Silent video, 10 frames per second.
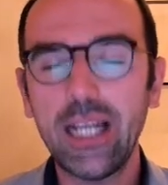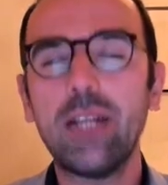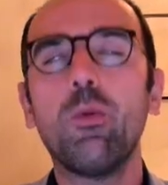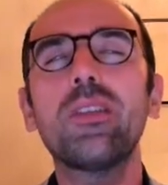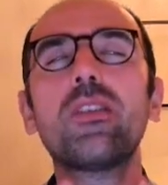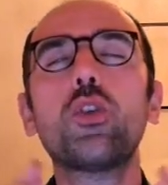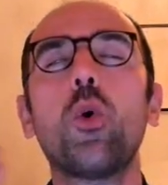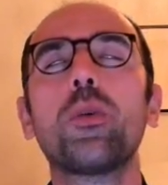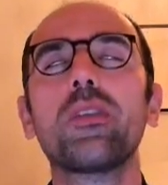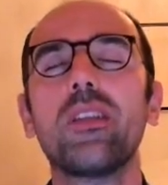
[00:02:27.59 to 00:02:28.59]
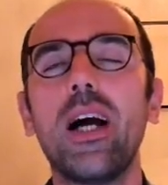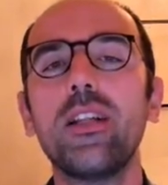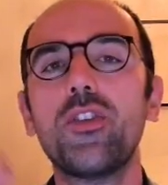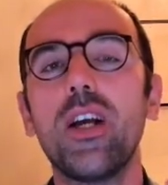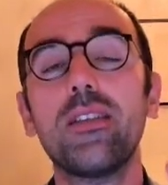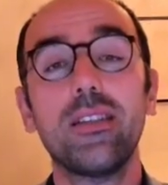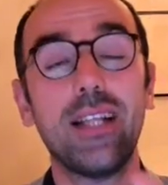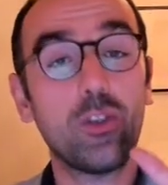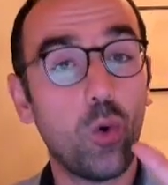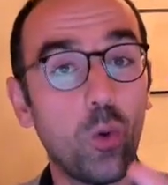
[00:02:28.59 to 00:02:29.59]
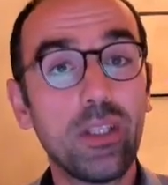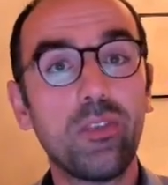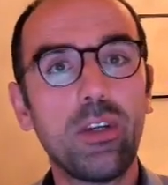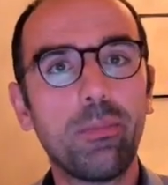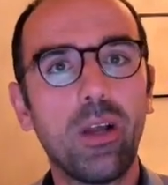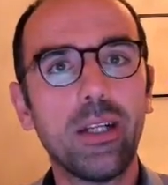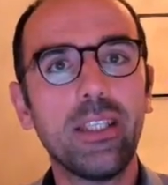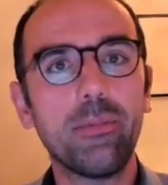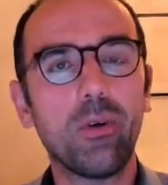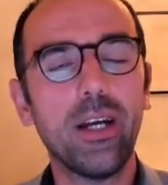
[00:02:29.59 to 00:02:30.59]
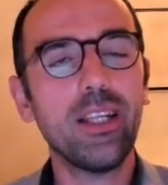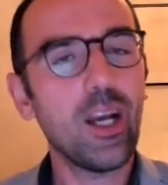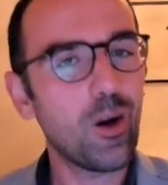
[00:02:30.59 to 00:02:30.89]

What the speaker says: And what's the shortest line in chess? That's only 3-ply deep, right?